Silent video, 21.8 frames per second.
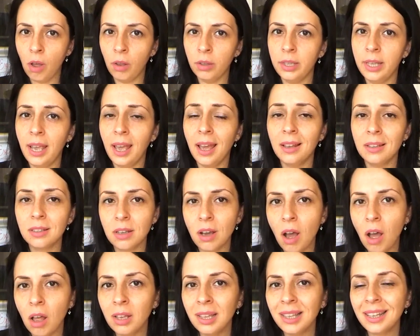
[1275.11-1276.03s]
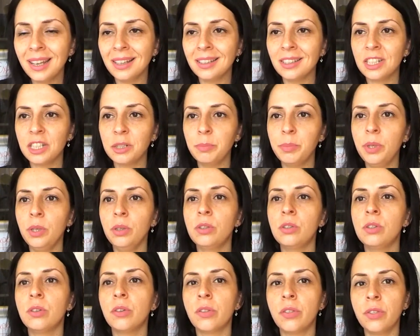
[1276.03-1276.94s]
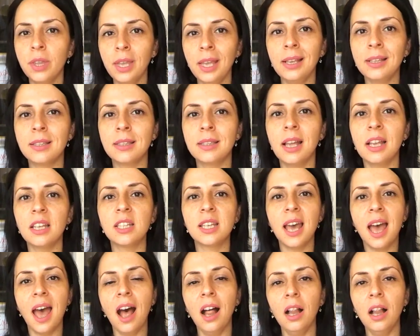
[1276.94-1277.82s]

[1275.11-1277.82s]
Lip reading: only and only contribute to things that